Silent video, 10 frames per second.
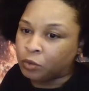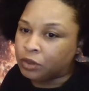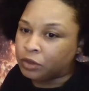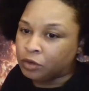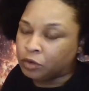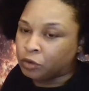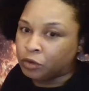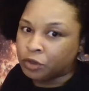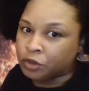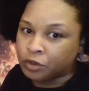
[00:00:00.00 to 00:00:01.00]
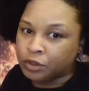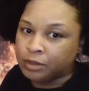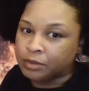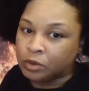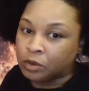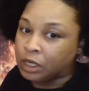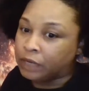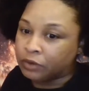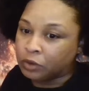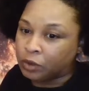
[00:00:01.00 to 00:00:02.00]
with you through your dreams or
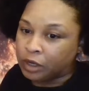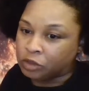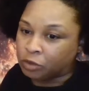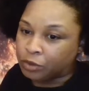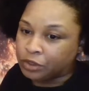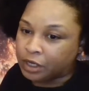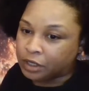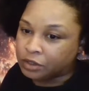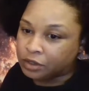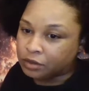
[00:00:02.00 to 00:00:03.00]
even through astral projection.